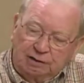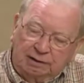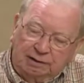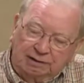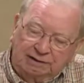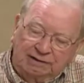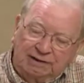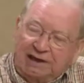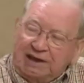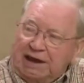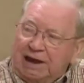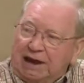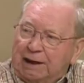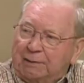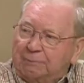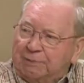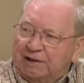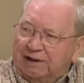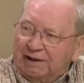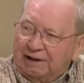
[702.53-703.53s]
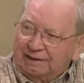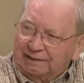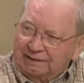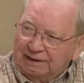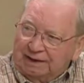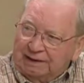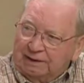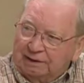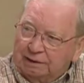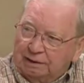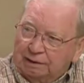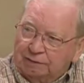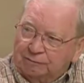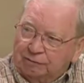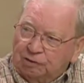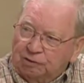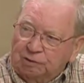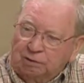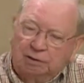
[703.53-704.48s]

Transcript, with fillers: It can happen at that level.